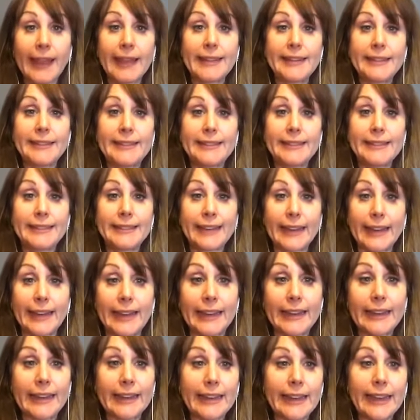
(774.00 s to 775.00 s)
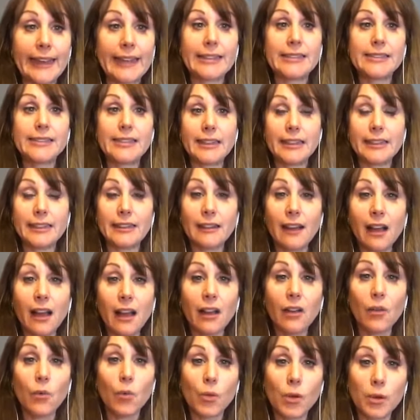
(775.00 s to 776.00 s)
Dating as a
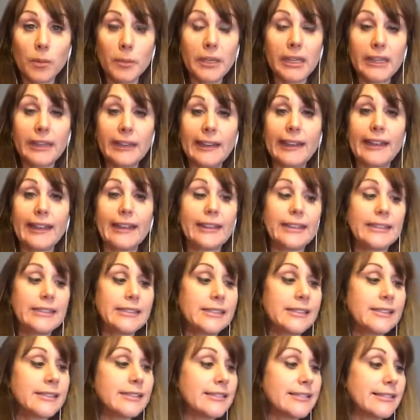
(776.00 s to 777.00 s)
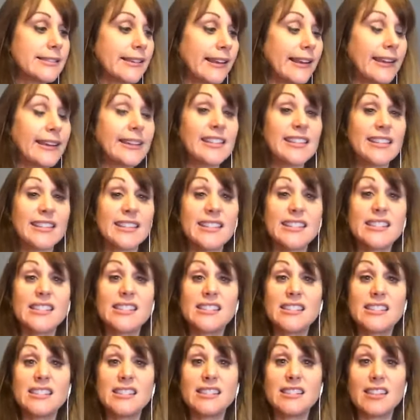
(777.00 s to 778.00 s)
young woman is like the
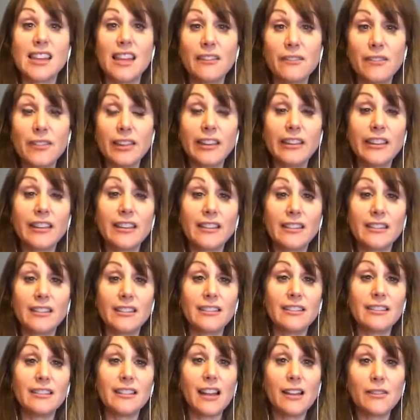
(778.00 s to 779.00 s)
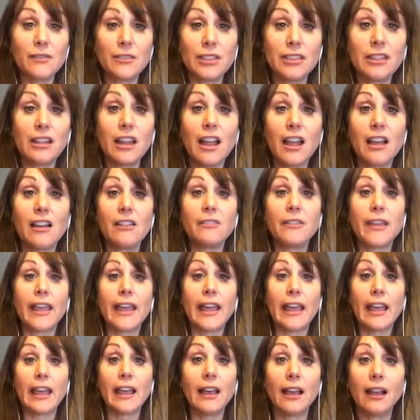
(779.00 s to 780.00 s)
7th level of
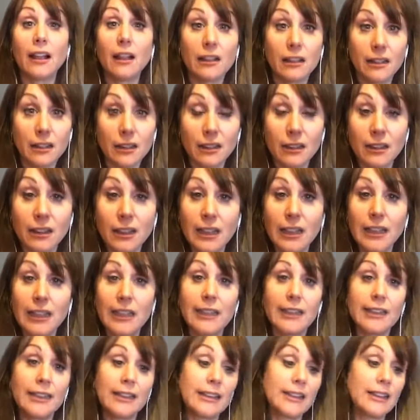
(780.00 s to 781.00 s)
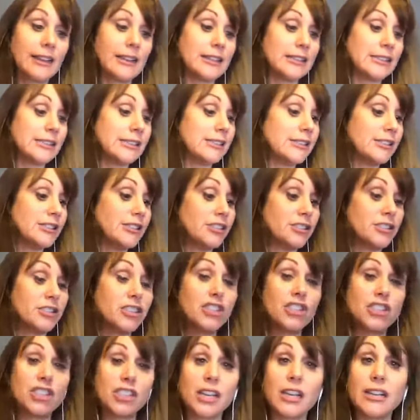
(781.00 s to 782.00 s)
hell because you're
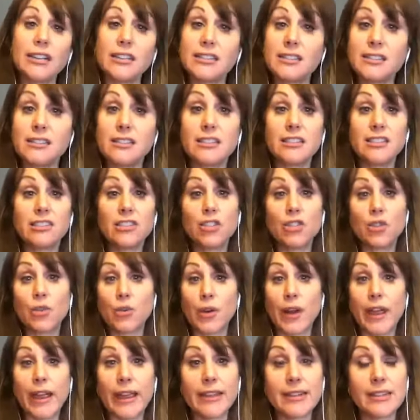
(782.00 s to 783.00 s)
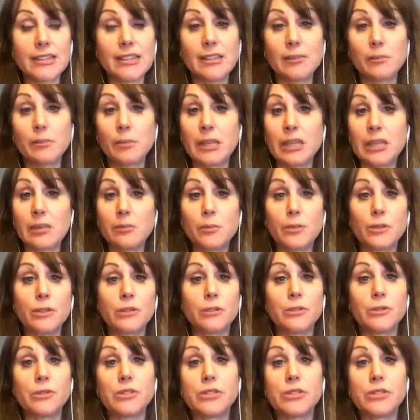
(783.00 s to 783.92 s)
just attracting people who see